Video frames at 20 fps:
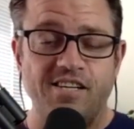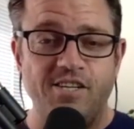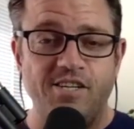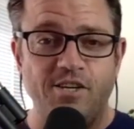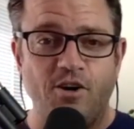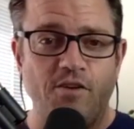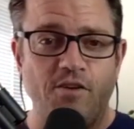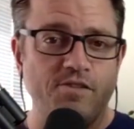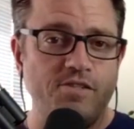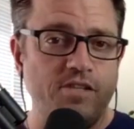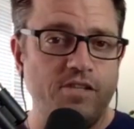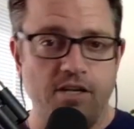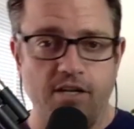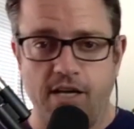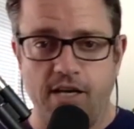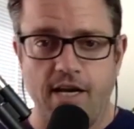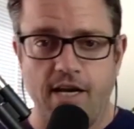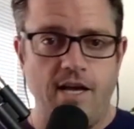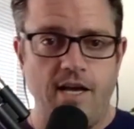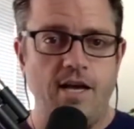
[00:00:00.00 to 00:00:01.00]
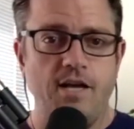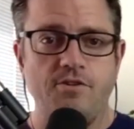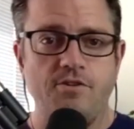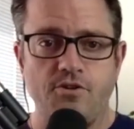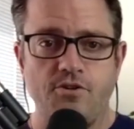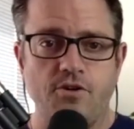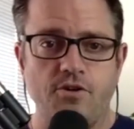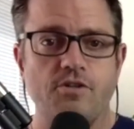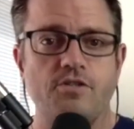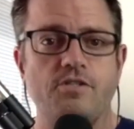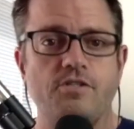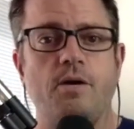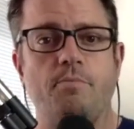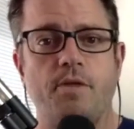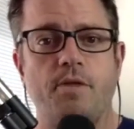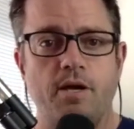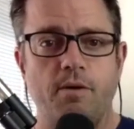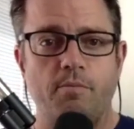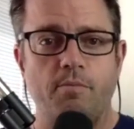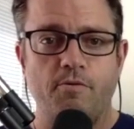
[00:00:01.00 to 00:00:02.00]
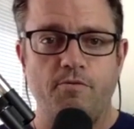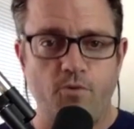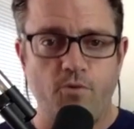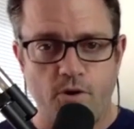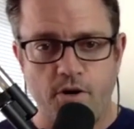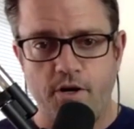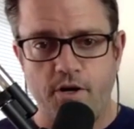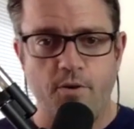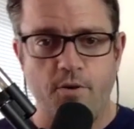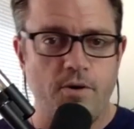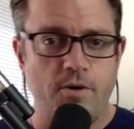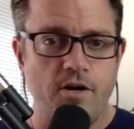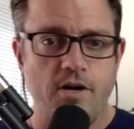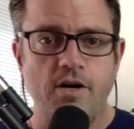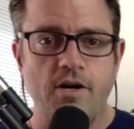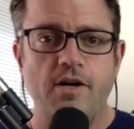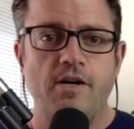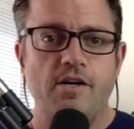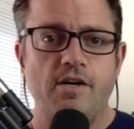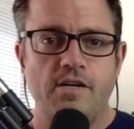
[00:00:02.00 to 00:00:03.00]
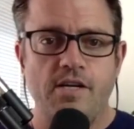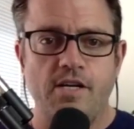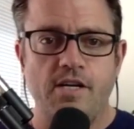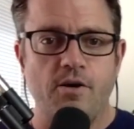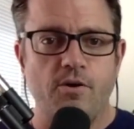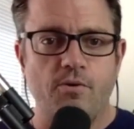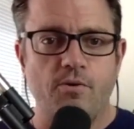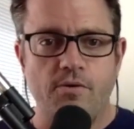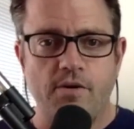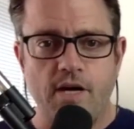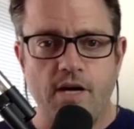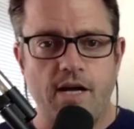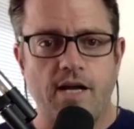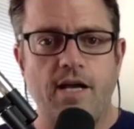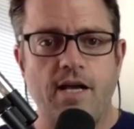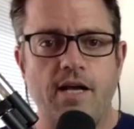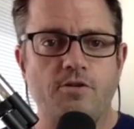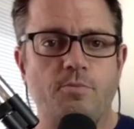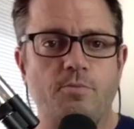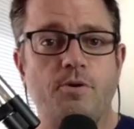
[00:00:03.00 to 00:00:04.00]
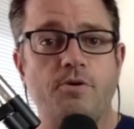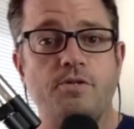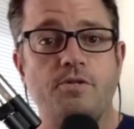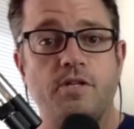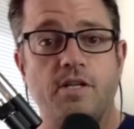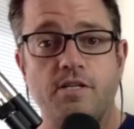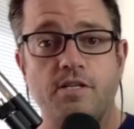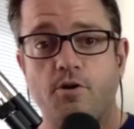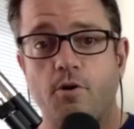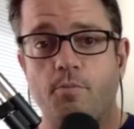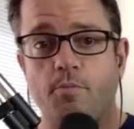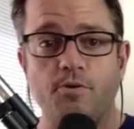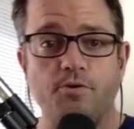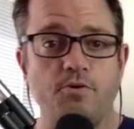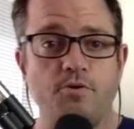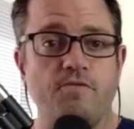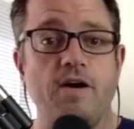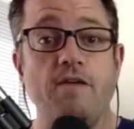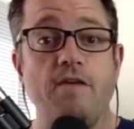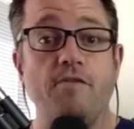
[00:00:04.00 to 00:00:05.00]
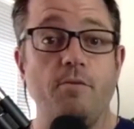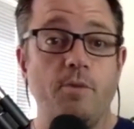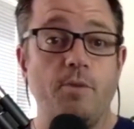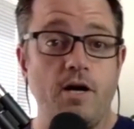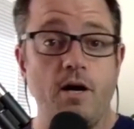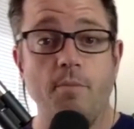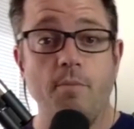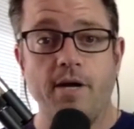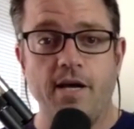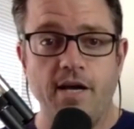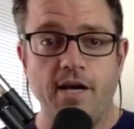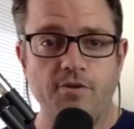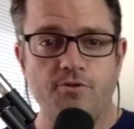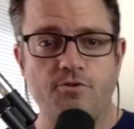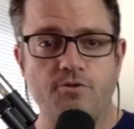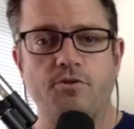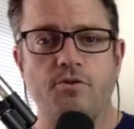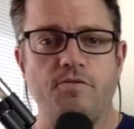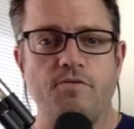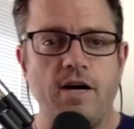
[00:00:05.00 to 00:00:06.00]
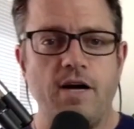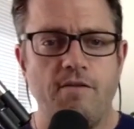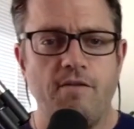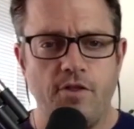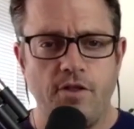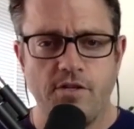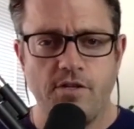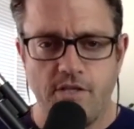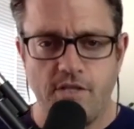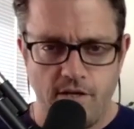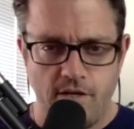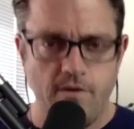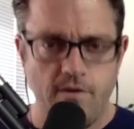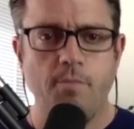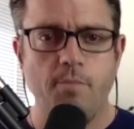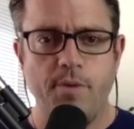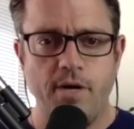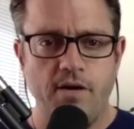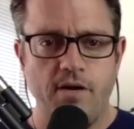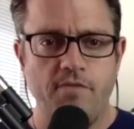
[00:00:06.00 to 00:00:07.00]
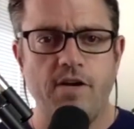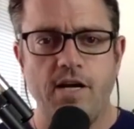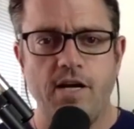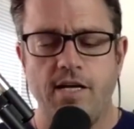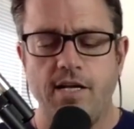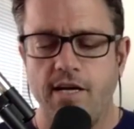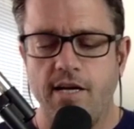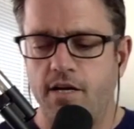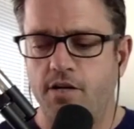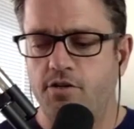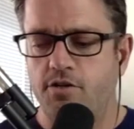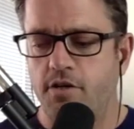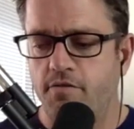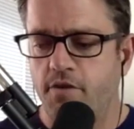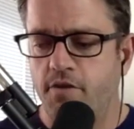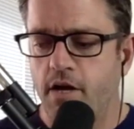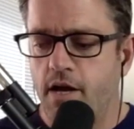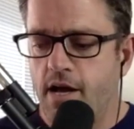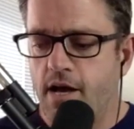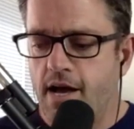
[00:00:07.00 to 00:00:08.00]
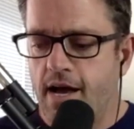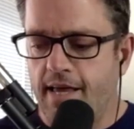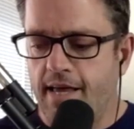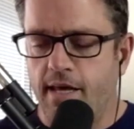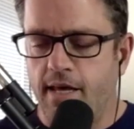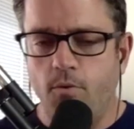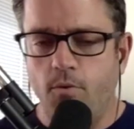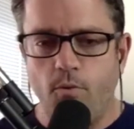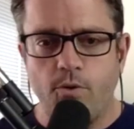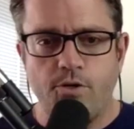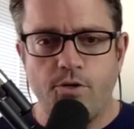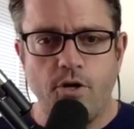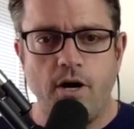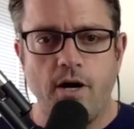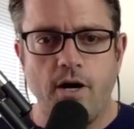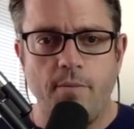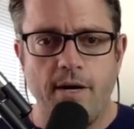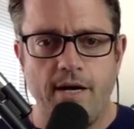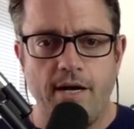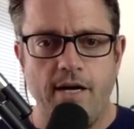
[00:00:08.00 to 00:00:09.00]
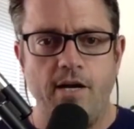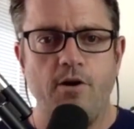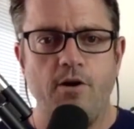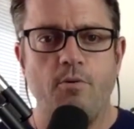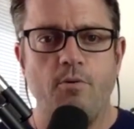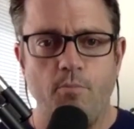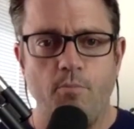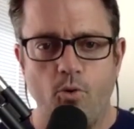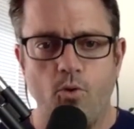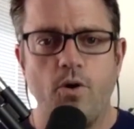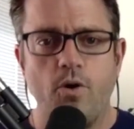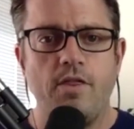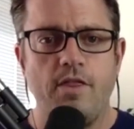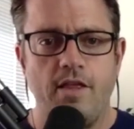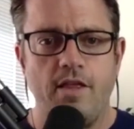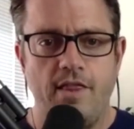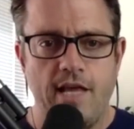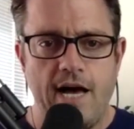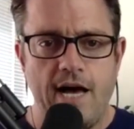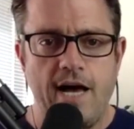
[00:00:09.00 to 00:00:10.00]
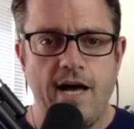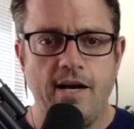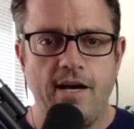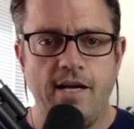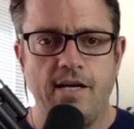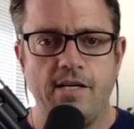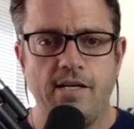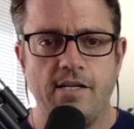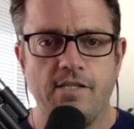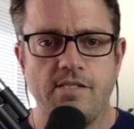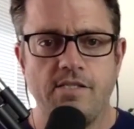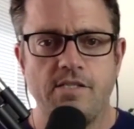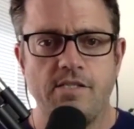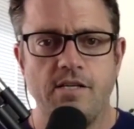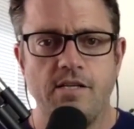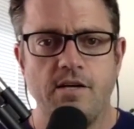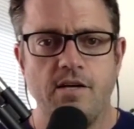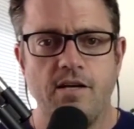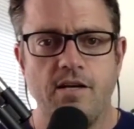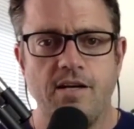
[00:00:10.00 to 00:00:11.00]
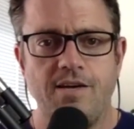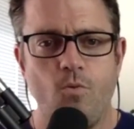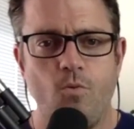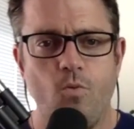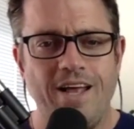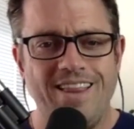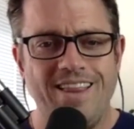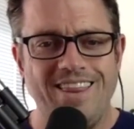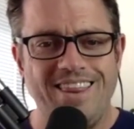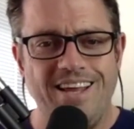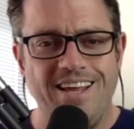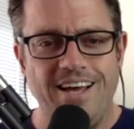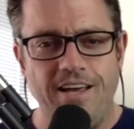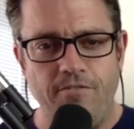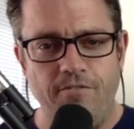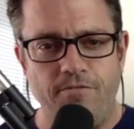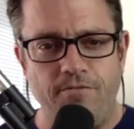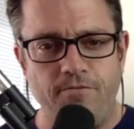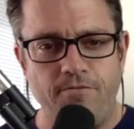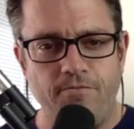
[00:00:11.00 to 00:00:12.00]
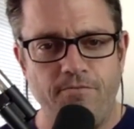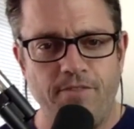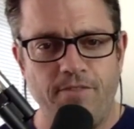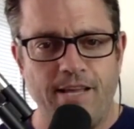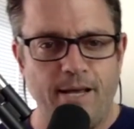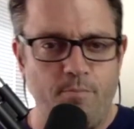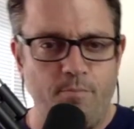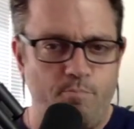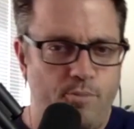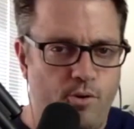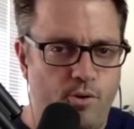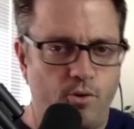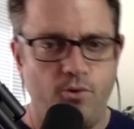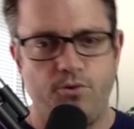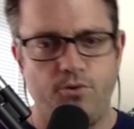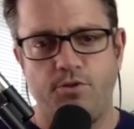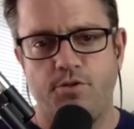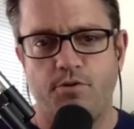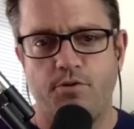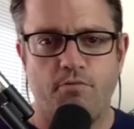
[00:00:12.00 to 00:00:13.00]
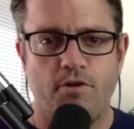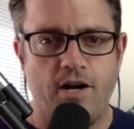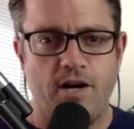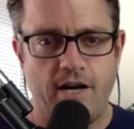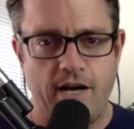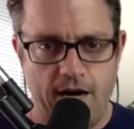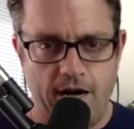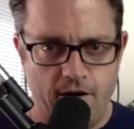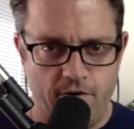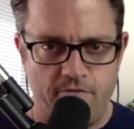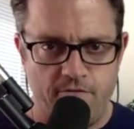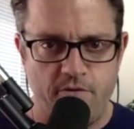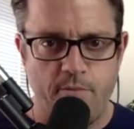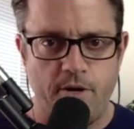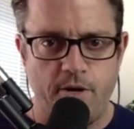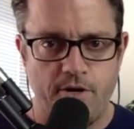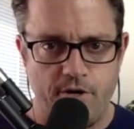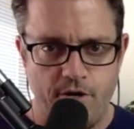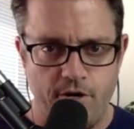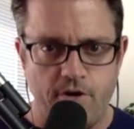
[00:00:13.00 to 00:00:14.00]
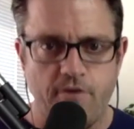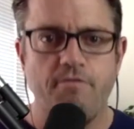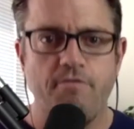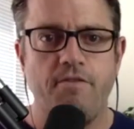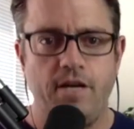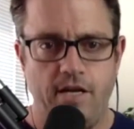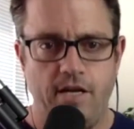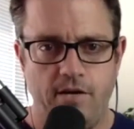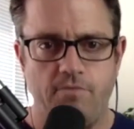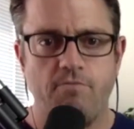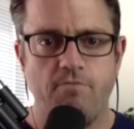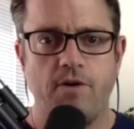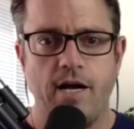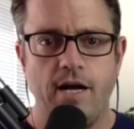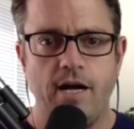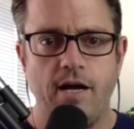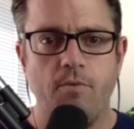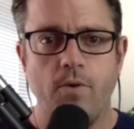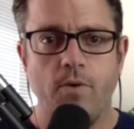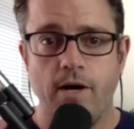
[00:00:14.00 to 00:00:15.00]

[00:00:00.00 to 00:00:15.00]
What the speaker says: all of a sudden get cancer or something before you were, not a cancer person, let's hope you survive it. You become a cancer survivor. That's a bit of an identity shift. I think what we're talking about here more than that is when life like pulls the rug out from under your feet, right?